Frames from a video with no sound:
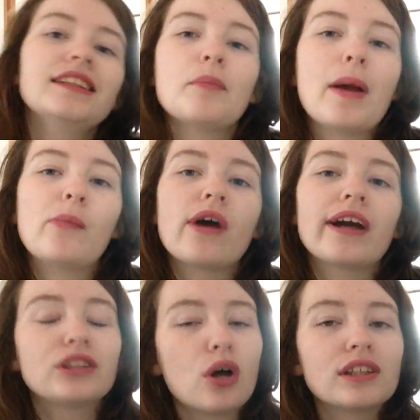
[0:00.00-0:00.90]
is a
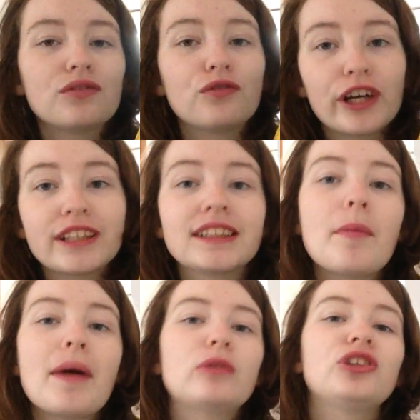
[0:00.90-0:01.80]
memoir told in verse
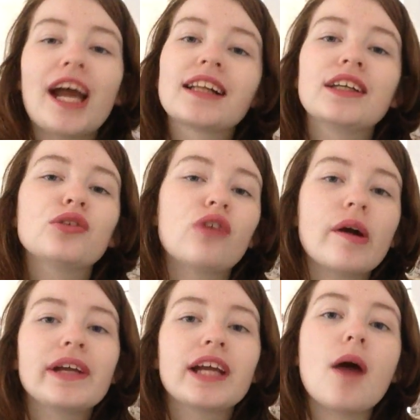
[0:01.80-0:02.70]
about Jacqueline
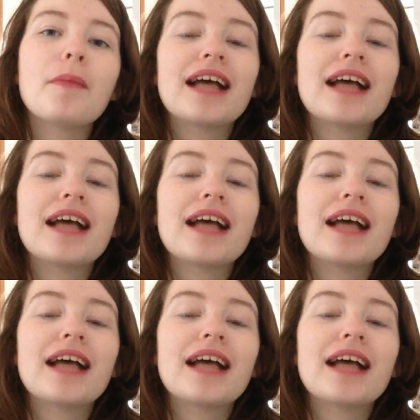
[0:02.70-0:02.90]
growing up